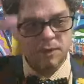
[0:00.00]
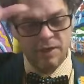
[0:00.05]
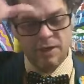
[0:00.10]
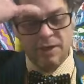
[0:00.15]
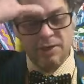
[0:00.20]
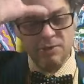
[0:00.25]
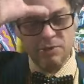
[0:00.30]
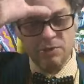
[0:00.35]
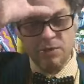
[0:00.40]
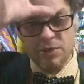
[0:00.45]

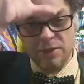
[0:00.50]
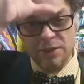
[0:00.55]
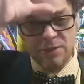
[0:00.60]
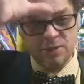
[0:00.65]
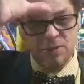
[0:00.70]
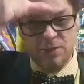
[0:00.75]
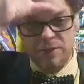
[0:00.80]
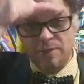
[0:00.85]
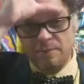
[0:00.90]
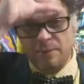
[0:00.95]
That was really
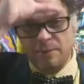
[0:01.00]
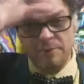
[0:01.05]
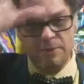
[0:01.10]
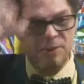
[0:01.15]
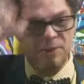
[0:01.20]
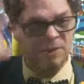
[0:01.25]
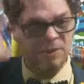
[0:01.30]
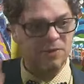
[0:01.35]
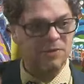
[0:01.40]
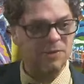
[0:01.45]
cool. I
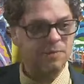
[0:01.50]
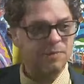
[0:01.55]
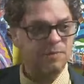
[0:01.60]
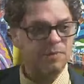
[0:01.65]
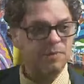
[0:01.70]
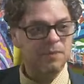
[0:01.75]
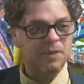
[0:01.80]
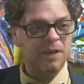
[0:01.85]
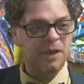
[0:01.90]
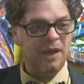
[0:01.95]
remember those.
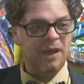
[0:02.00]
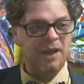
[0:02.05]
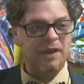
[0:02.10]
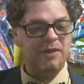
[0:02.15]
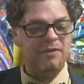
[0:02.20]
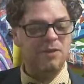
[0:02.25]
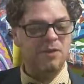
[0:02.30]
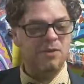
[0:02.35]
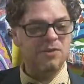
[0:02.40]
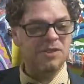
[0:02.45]
I
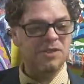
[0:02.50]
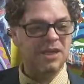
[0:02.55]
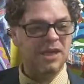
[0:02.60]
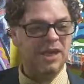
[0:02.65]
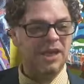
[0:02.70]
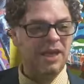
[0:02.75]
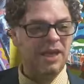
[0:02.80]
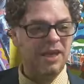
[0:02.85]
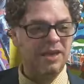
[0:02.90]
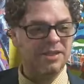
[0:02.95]
had those and
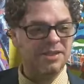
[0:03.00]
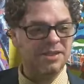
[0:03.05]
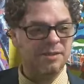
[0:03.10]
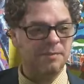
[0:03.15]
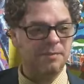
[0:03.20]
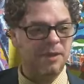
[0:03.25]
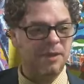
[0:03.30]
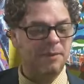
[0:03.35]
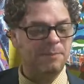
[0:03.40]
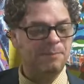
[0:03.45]
I had
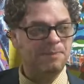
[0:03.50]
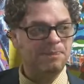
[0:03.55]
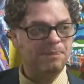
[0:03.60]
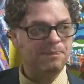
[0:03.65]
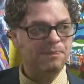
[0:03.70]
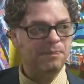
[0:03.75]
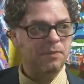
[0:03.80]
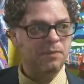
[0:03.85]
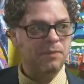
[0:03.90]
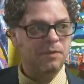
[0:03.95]
some
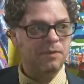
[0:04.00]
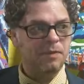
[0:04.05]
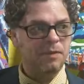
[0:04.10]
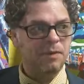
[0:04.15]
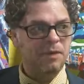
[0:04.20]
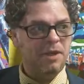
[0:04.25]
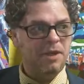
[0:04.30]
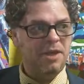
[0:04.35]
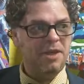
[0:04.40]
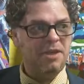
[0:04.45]

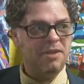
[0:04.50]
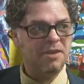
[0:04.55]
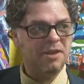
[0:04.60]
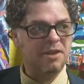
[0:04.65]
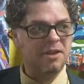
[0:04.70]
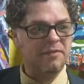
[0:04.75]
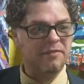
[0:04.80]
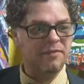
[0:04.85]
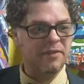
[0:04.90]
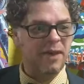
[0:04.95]

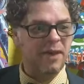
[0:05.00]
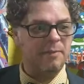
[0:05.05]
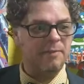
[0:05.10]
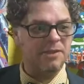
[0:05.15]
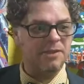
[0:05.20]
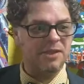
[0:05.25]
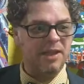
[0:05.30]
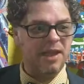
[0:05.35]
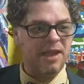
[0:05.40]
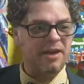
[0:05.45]
Heathcliff
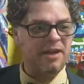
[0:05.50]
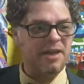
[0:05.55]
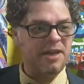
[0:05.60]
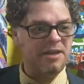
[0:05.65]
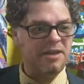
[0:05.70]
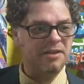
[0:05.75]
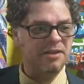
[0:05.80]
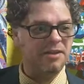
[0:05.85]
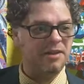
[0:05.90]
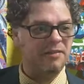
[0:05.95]
comics. A lot of
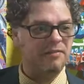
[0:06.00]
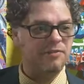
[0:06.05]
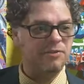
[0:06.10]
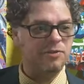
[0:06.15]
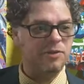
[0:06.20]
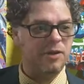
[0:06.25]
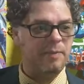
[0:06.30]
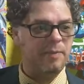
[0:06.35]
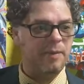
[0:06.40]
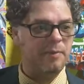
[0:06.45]
Heathcliff
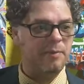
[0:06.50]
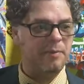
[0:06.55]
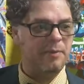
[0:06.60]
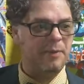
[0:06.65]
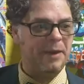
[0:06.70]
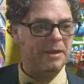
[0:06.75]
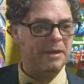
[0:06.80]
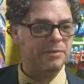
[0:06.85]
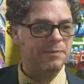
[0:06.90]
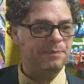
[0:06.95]
trade
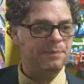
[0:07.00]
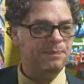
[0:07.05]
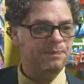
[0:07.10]
paperbacks.